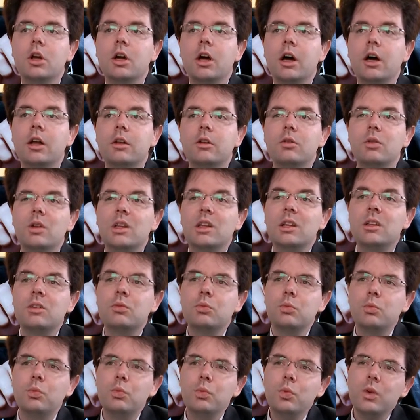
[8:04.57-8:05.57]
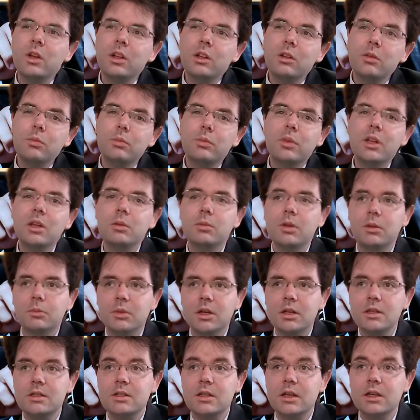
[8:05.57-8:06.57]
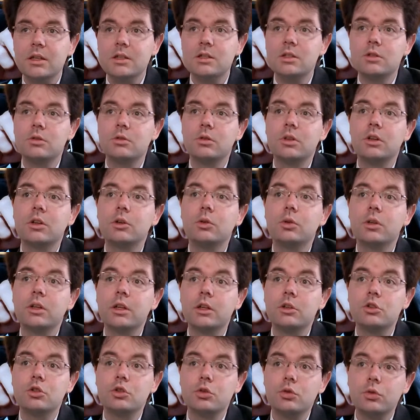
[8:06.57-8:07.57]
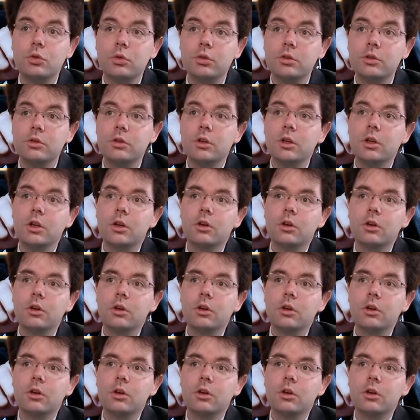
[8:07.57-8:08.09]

and it will maybe make sense to go net short